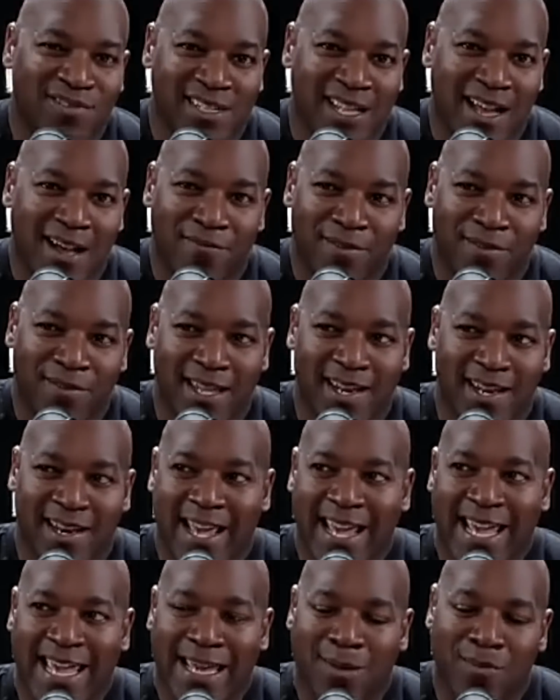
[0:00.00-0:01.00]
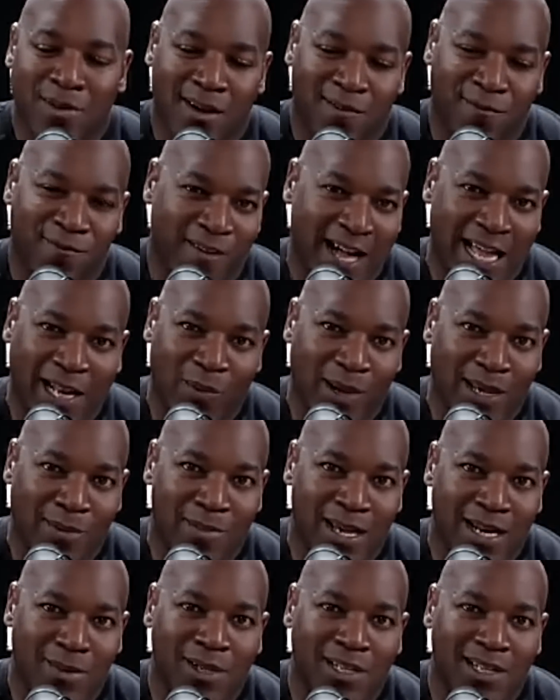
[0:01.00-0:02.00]
stuff in the name of following
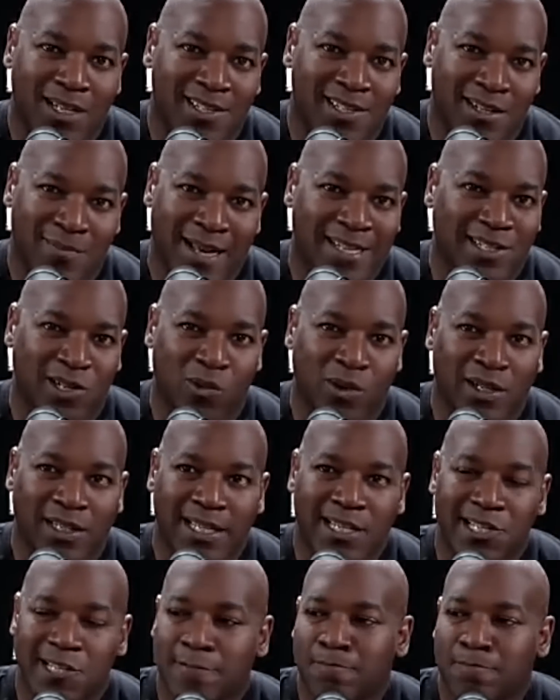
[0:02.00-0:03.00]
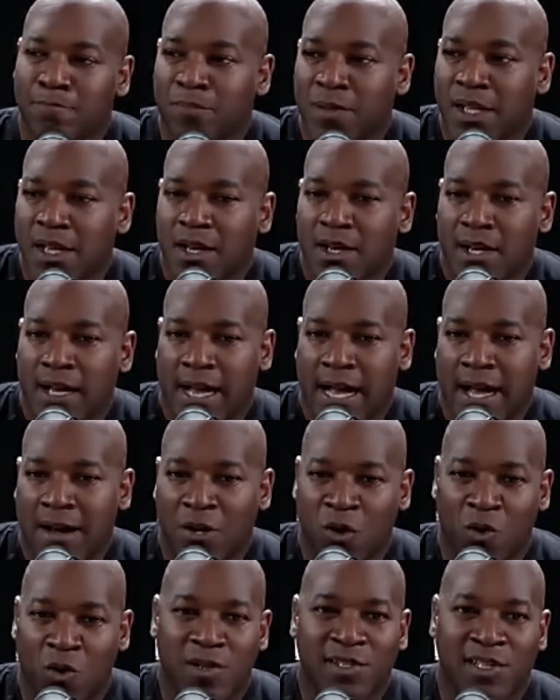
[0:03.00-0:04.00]
minimalism as a religion,
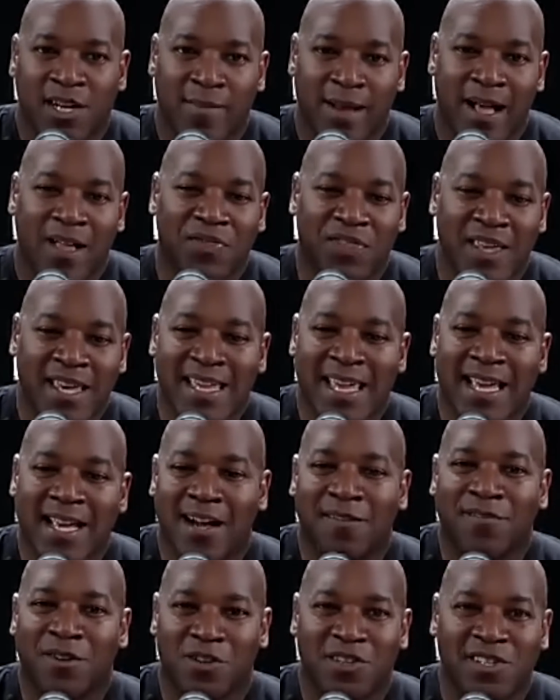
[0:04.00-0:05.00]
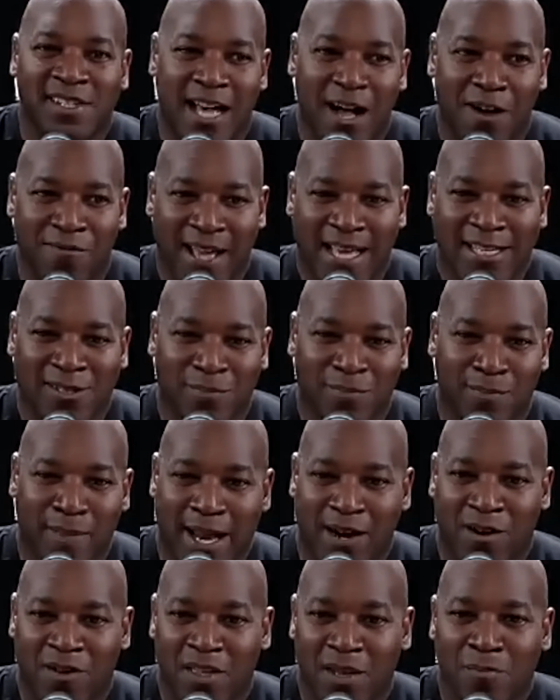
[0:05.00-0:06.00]
nor is it about thinking of yourself as
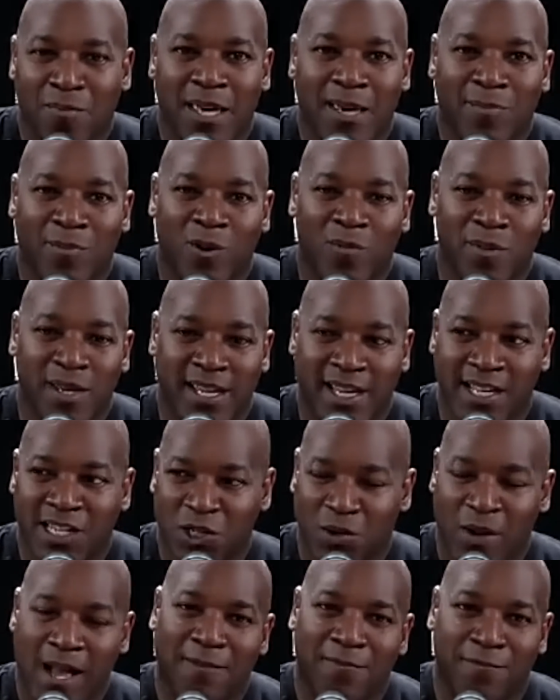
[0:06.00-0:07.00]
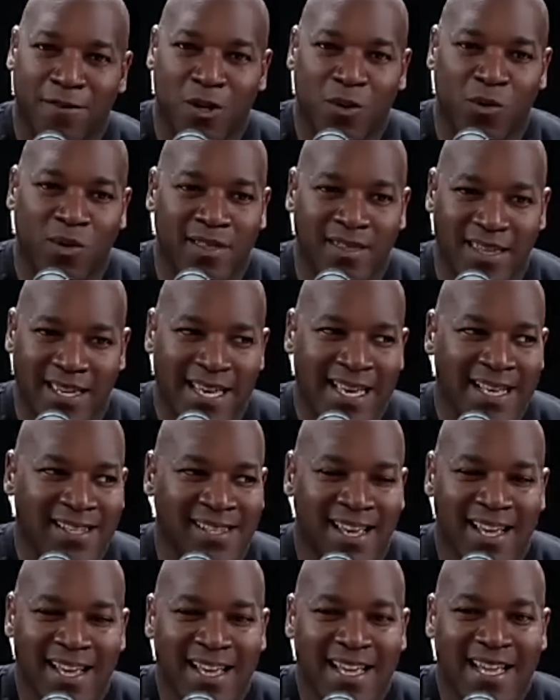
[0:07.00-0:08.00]
better than people because you have fewer
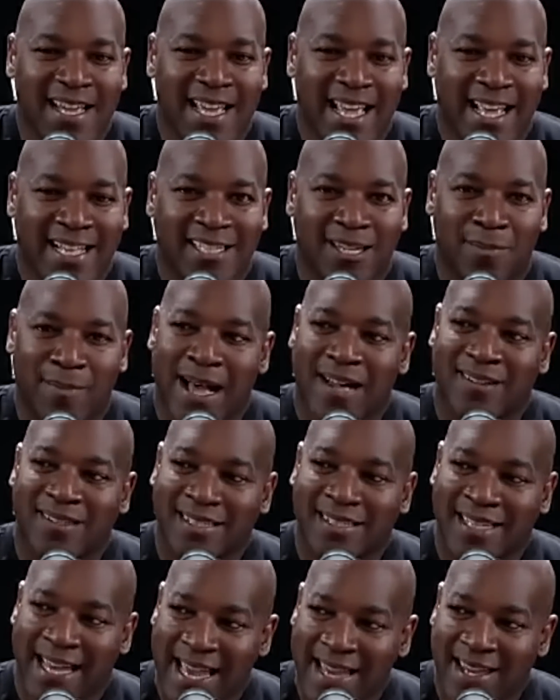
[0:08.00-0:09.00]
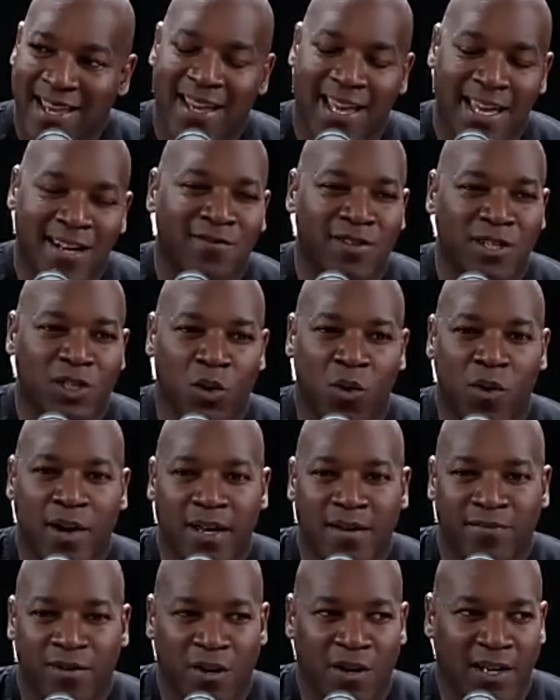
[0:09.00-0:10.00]
things. It's about taking inventory
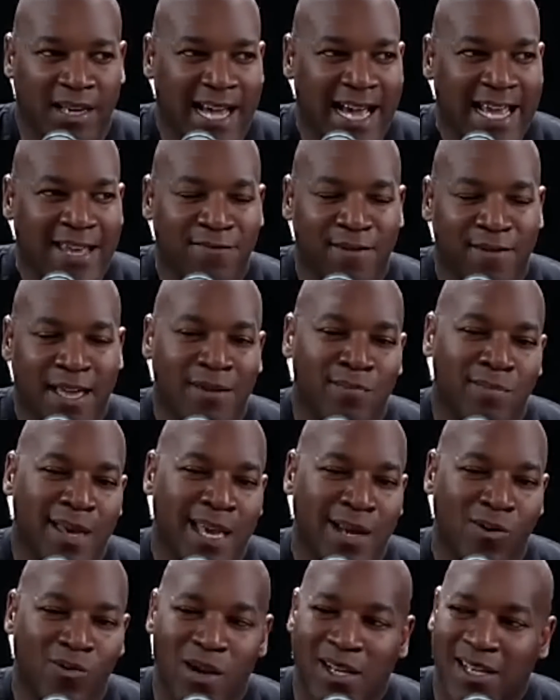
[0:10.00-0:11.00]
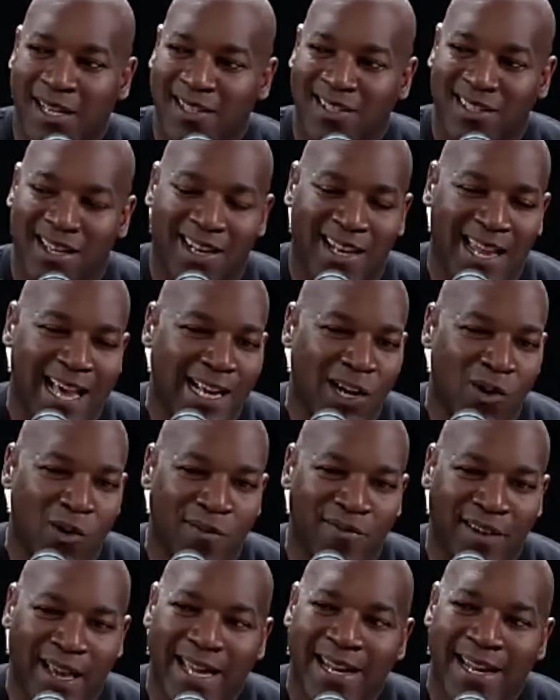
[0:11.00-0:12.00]
of your life and being willing to let go
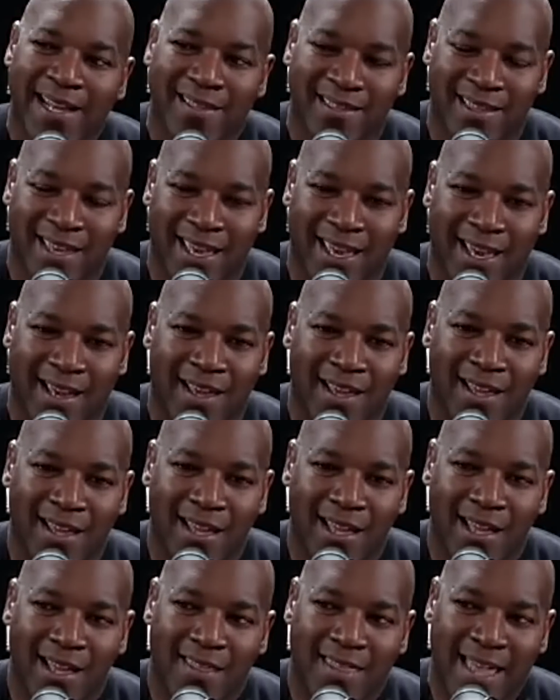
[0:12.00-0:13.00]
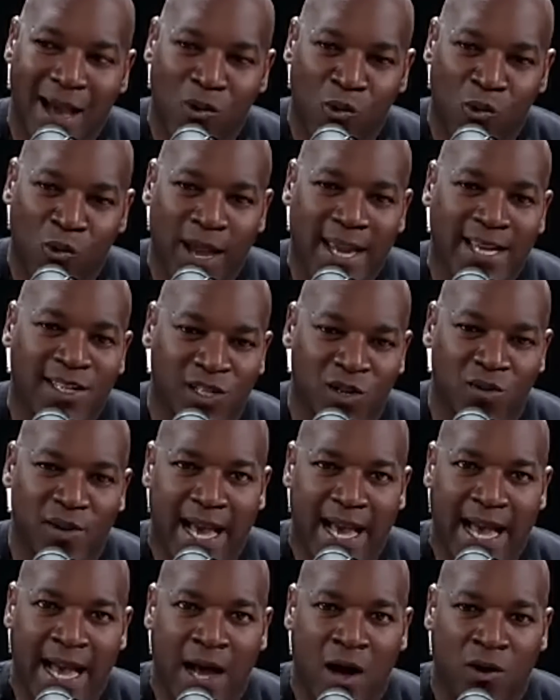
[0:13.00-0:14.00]
of anything that weighs you
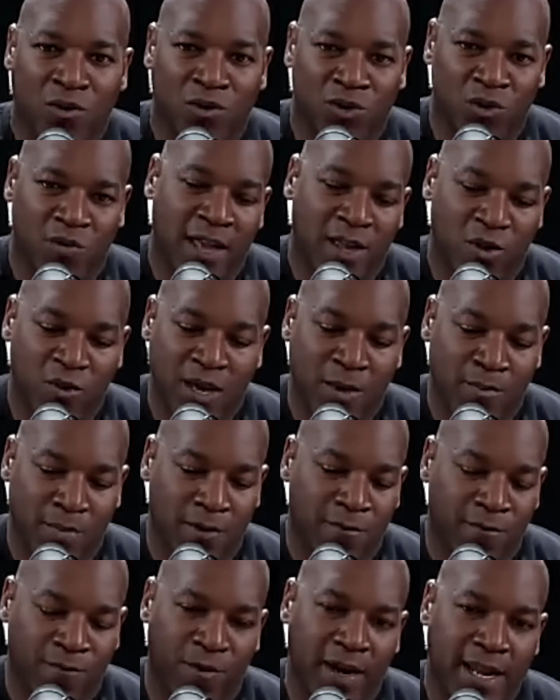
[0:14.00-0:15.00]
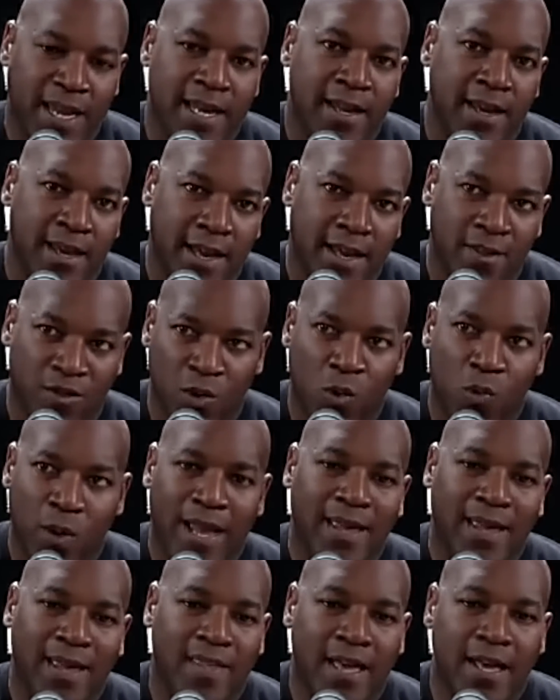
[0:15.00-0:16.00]
down so that you can be free in the
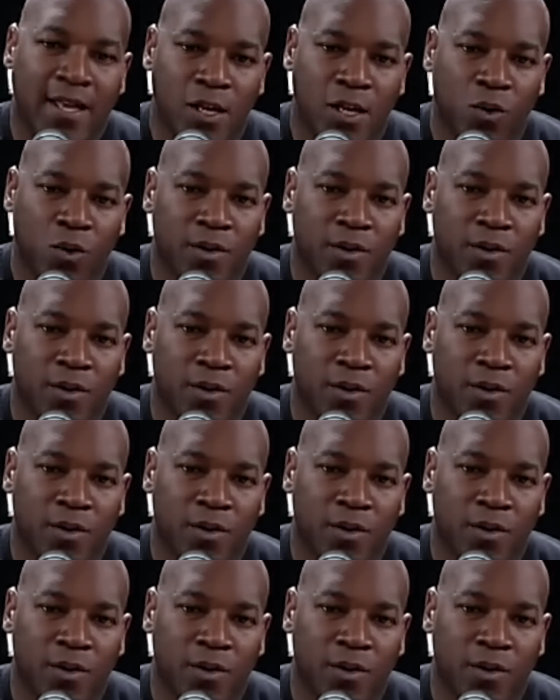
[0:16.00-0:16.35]
way that you